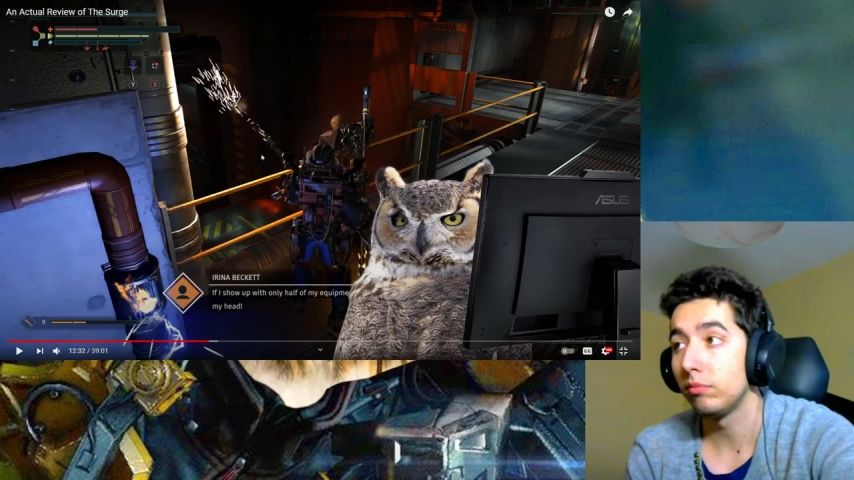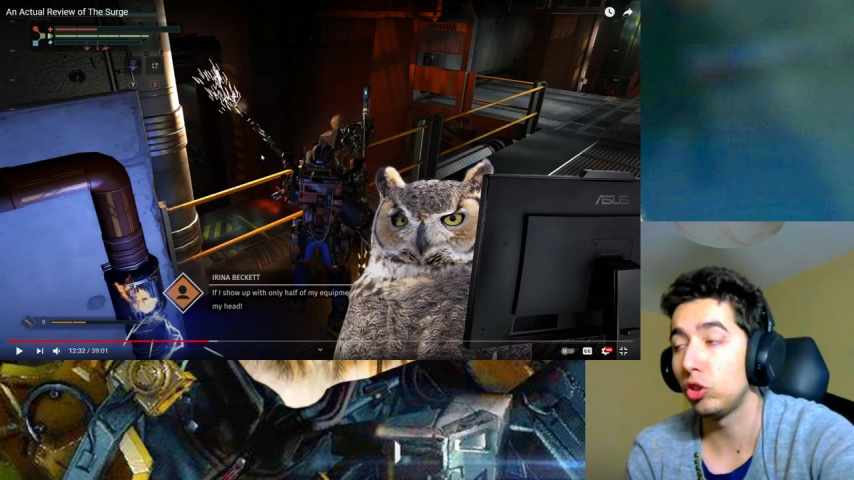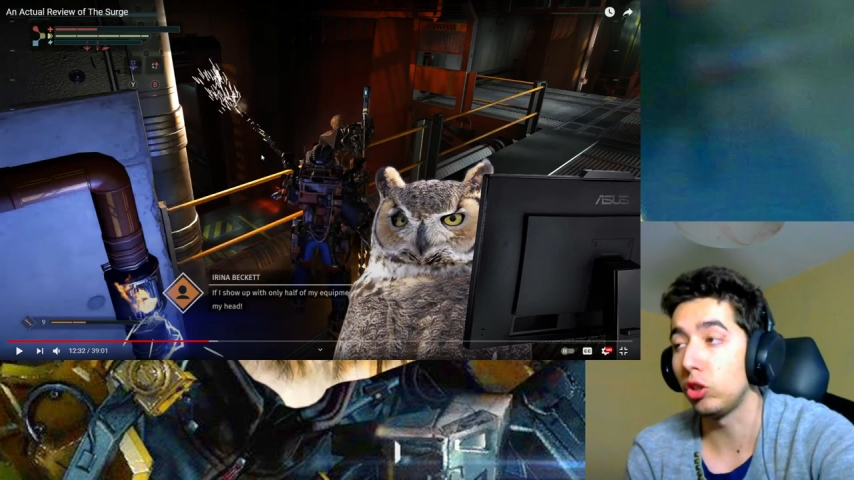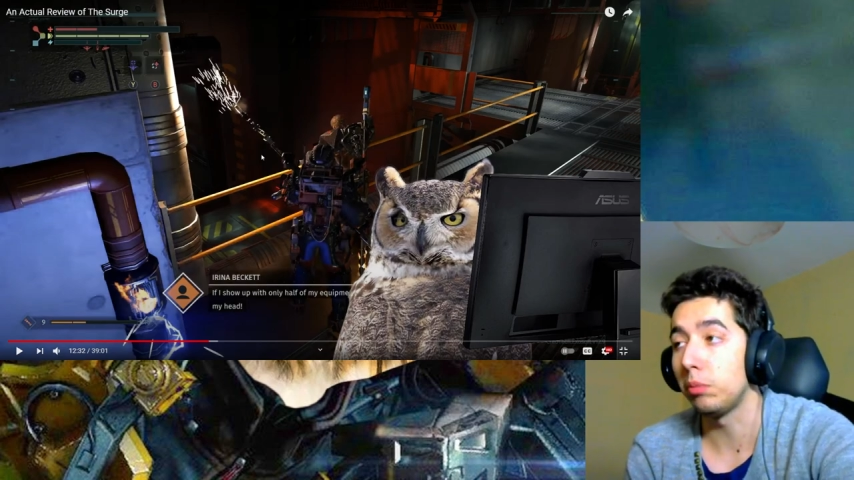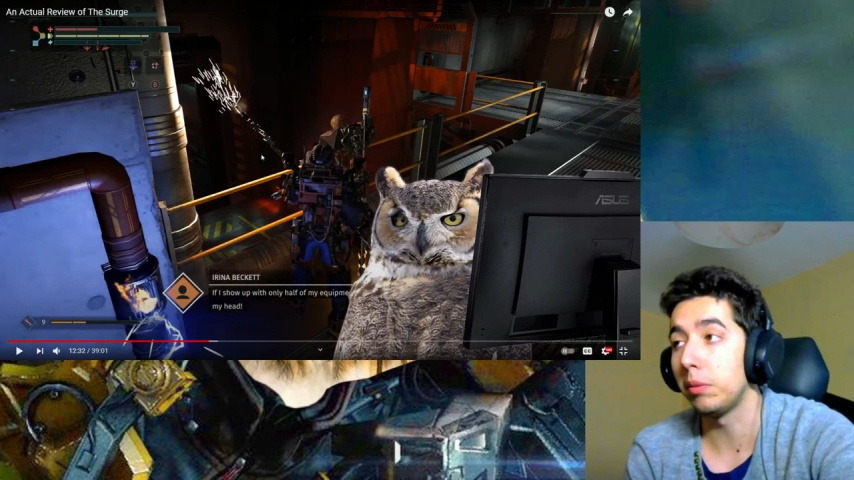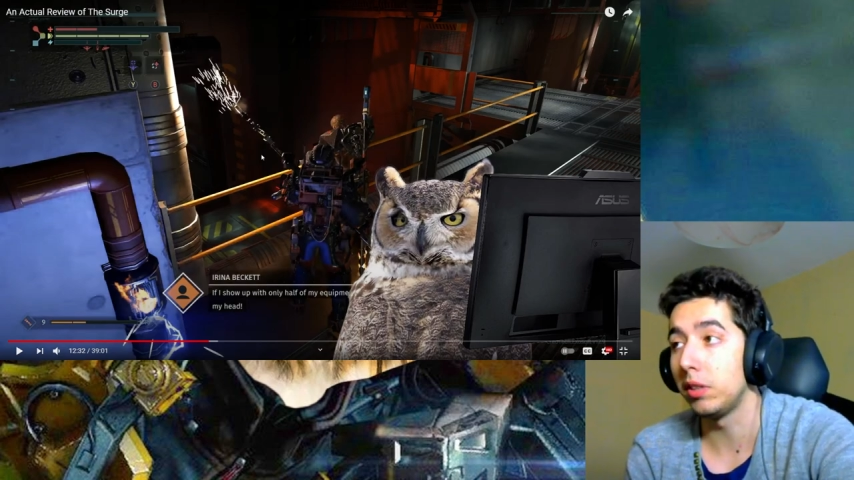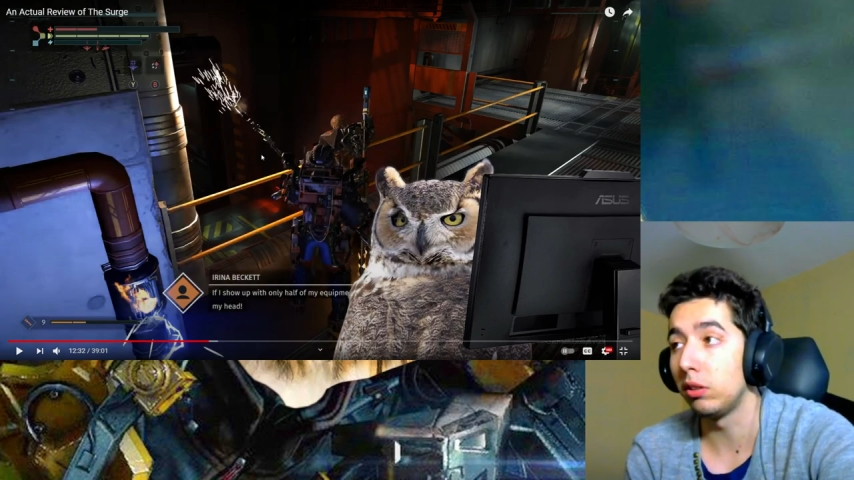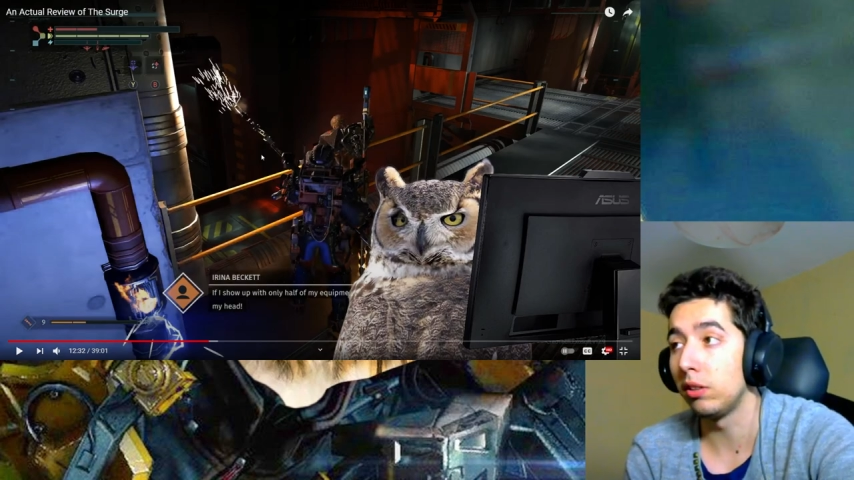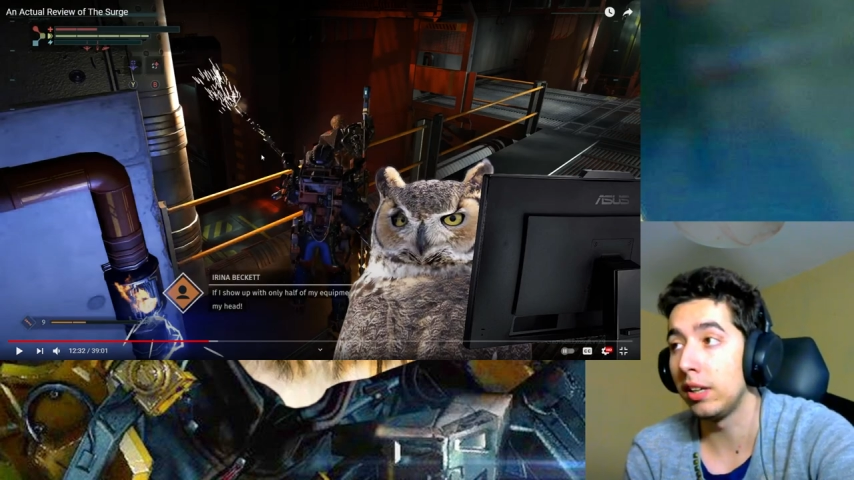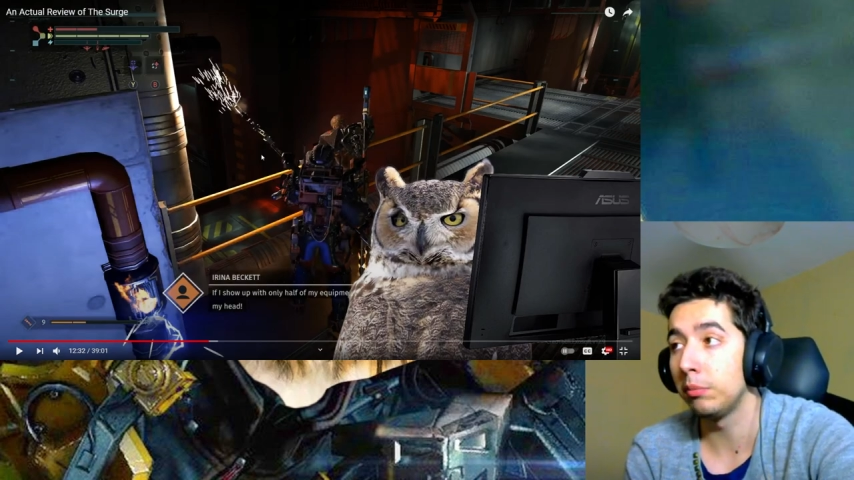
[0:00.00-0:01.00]
chop up their
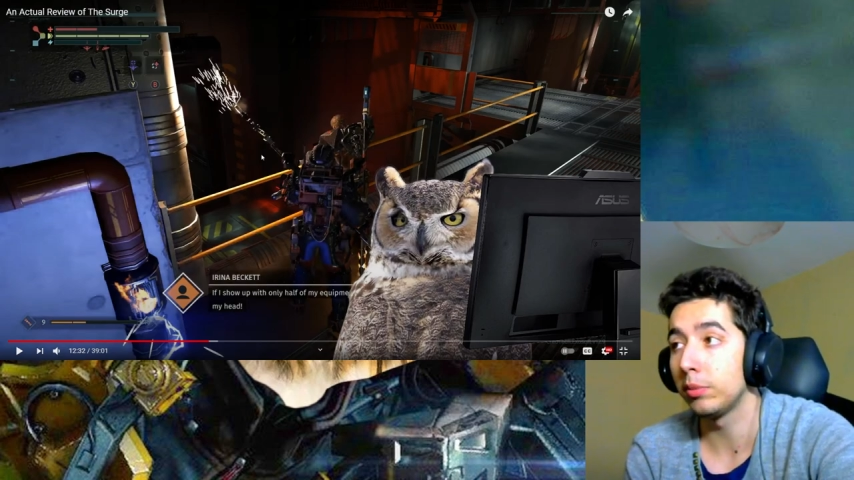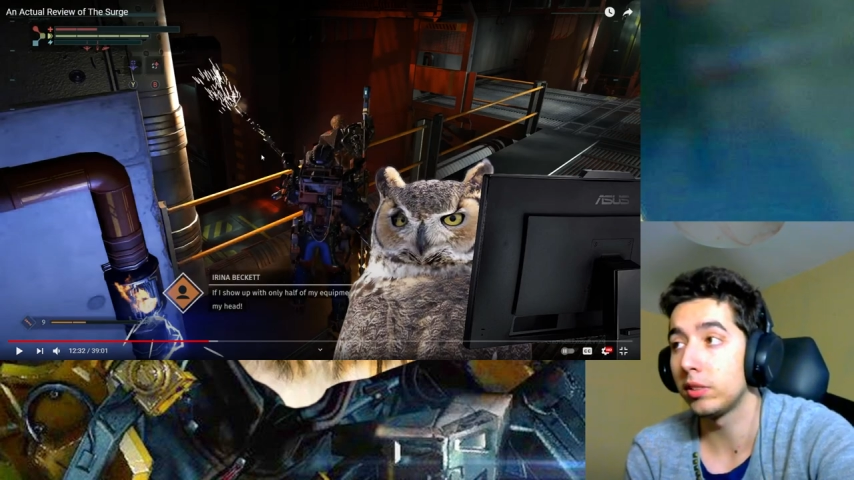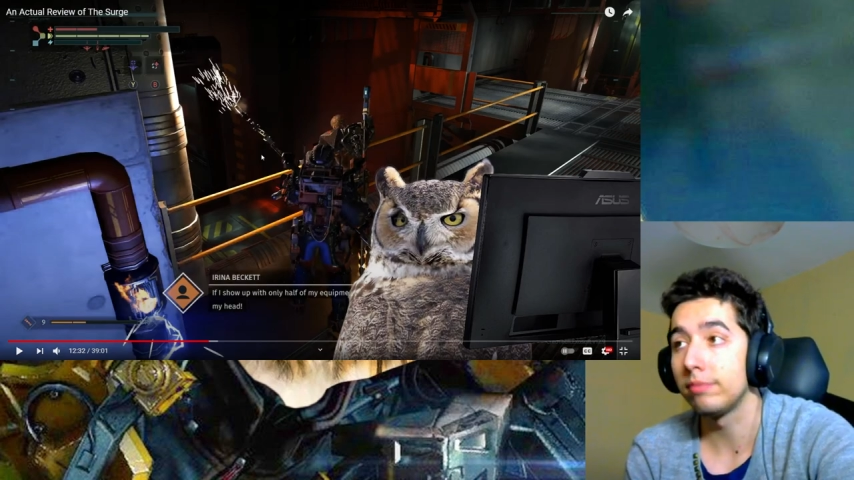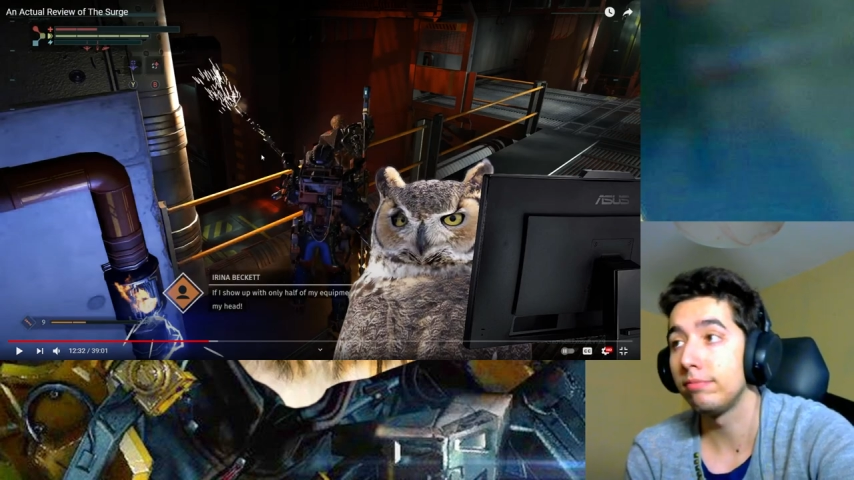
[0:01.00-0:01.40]
limbs,